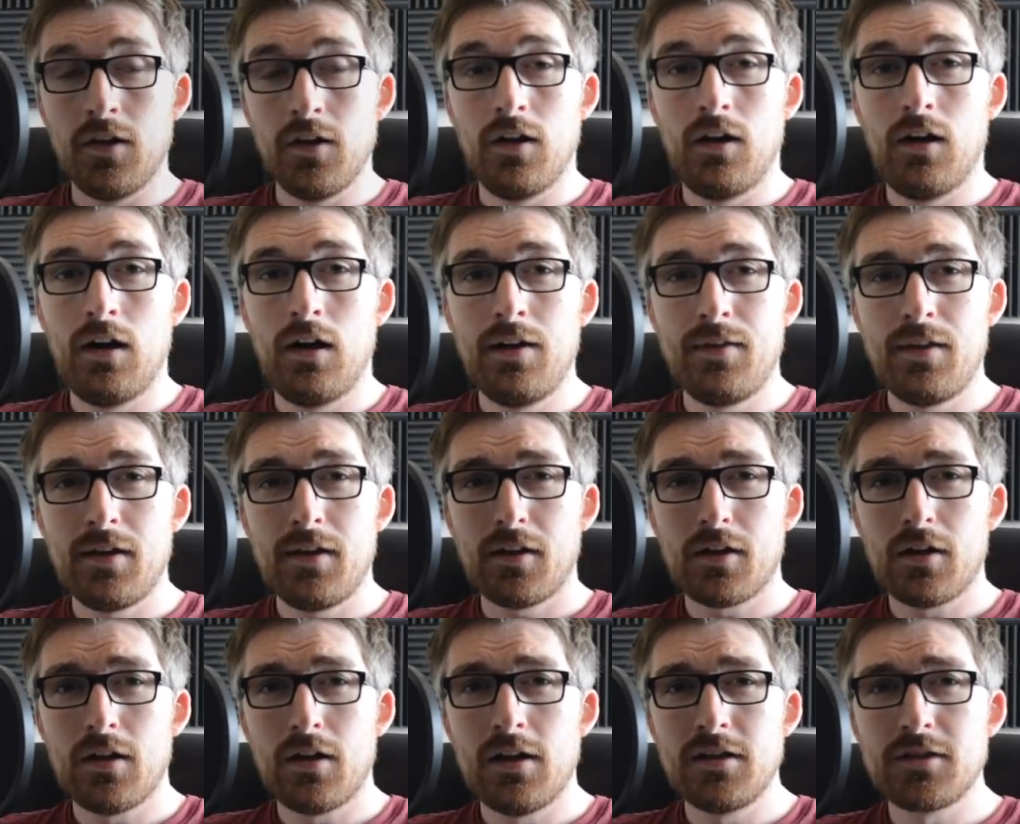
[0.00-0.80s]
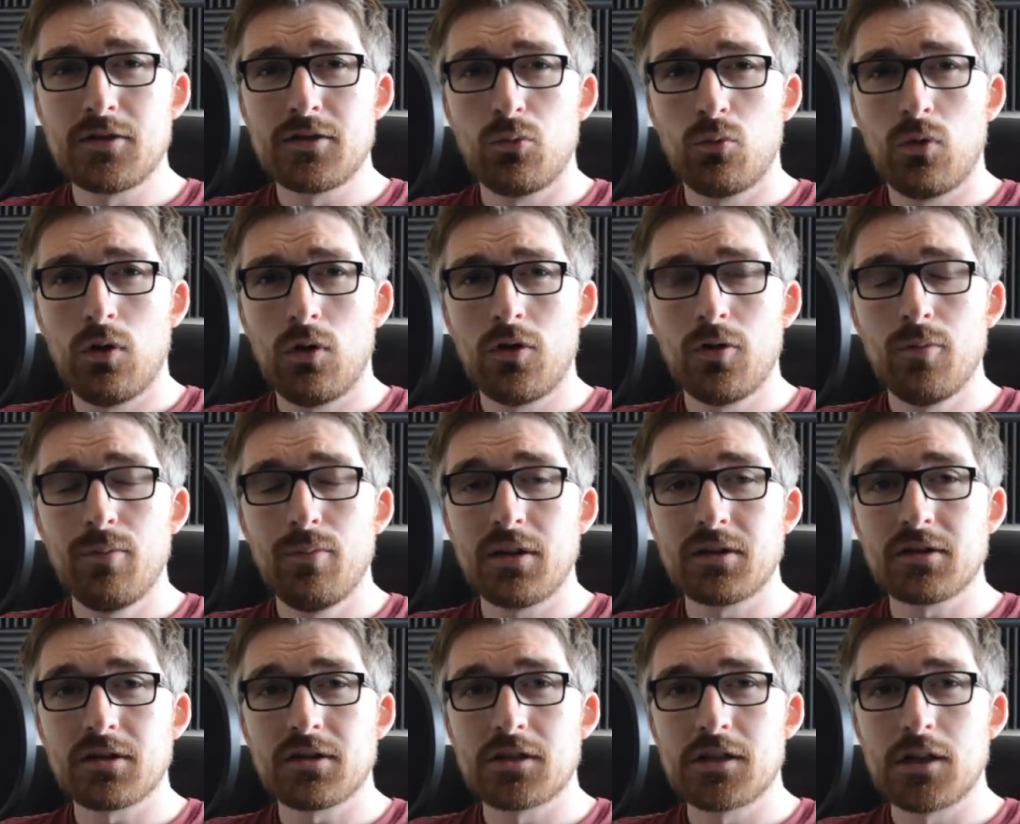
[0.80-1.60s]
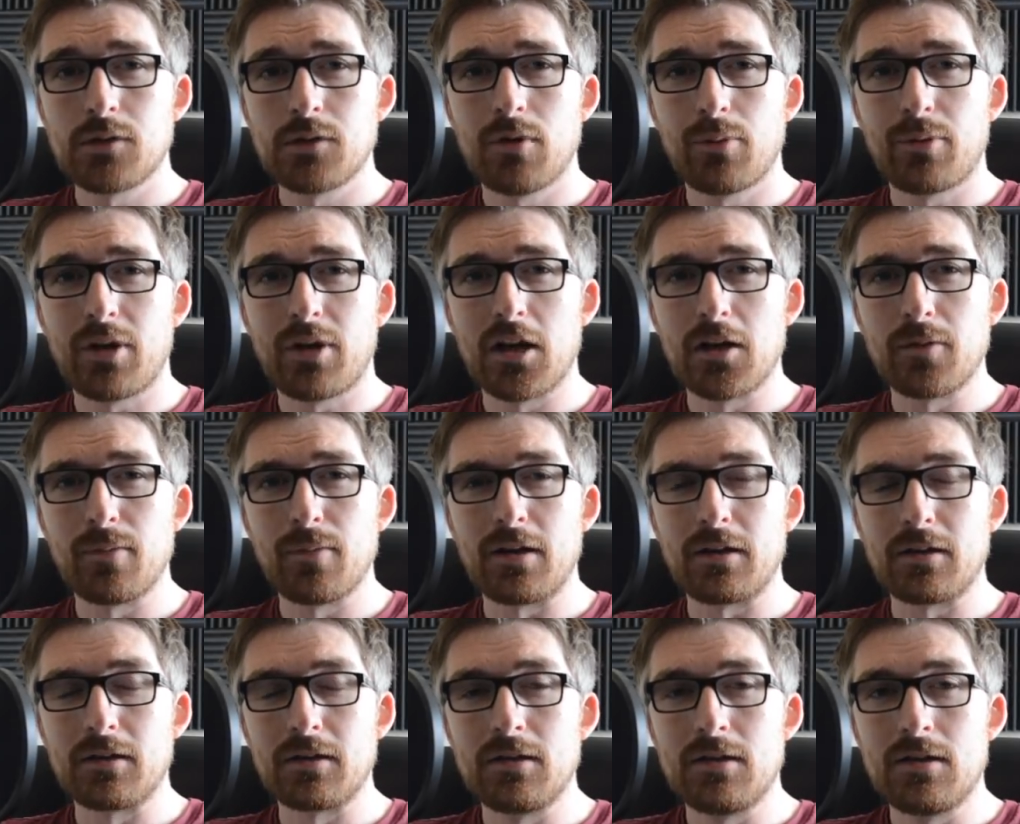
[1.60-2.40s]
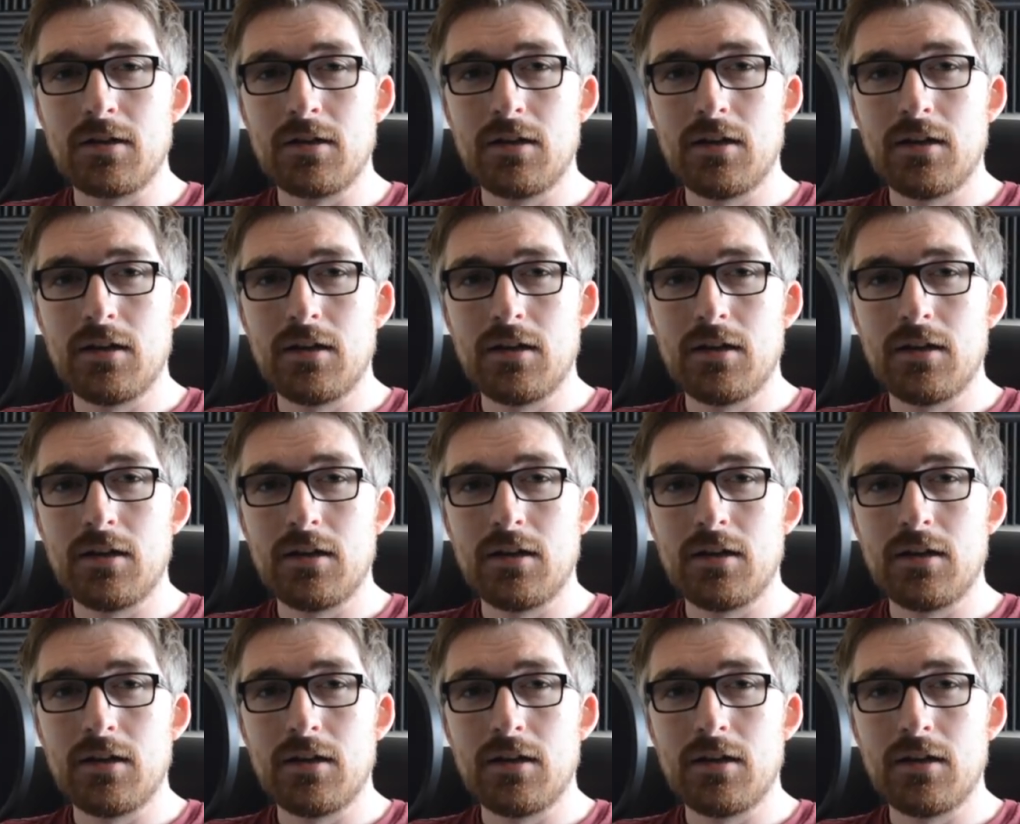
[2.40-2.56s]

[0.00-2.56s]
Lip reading: Hi there guys, welcome back to SitRep Gaming.